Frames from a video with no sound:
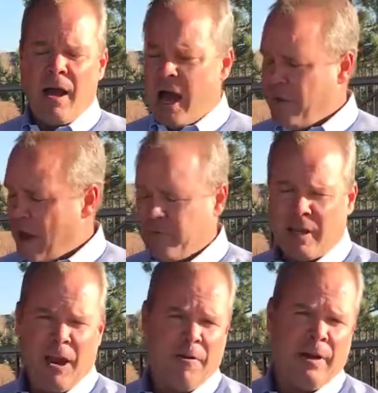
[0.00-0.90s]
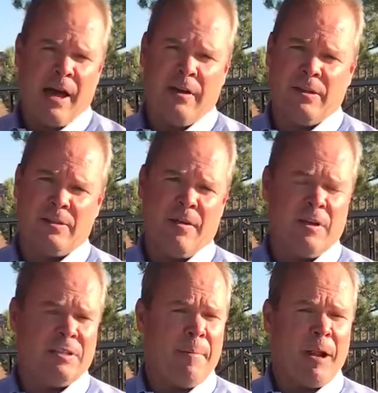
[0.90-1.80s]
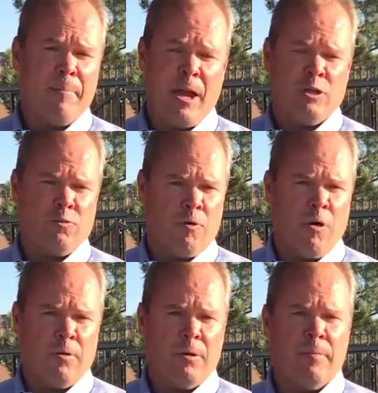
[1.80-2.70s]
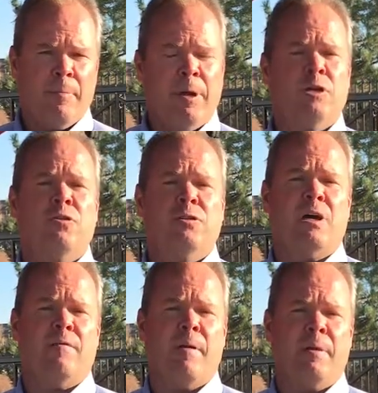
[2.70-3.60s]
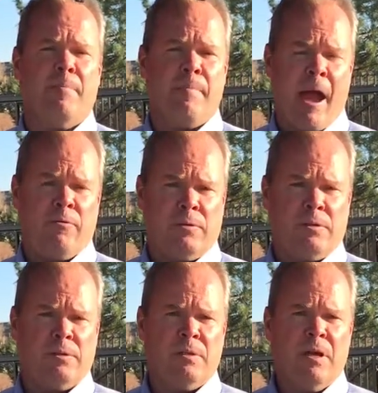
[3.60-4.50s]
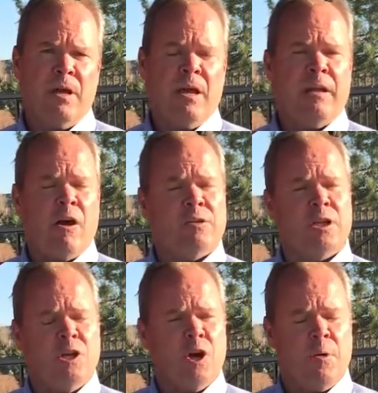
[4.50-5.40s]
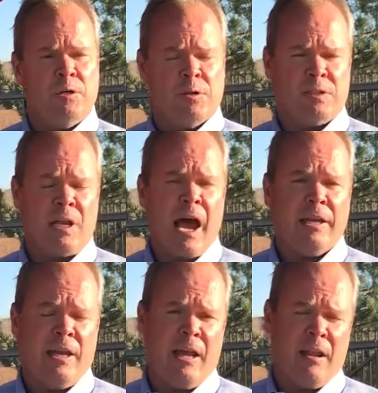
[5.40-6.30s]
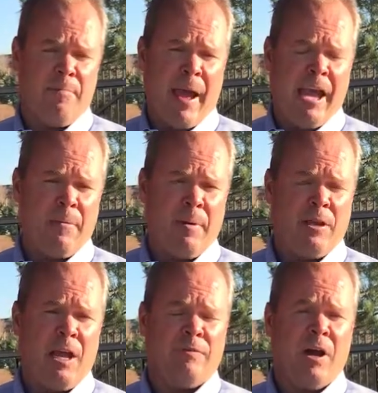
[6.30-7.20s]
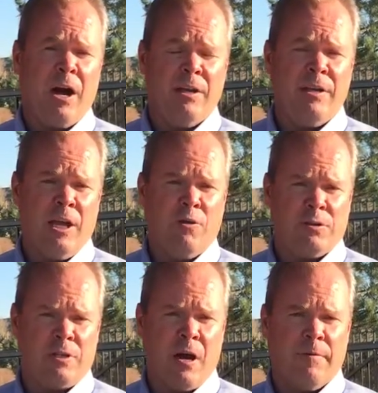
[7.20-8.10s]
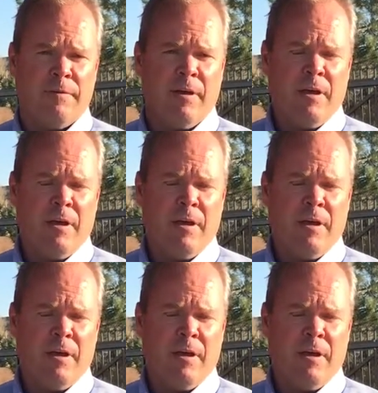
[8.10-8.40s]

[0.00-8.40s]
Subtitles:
I don't have to carry a lot of this stuff because I'm on a major road. But picture yourself up in the mountains. Now all of a sudden you go into a slide and you hit an embankment, you have to undig yourself.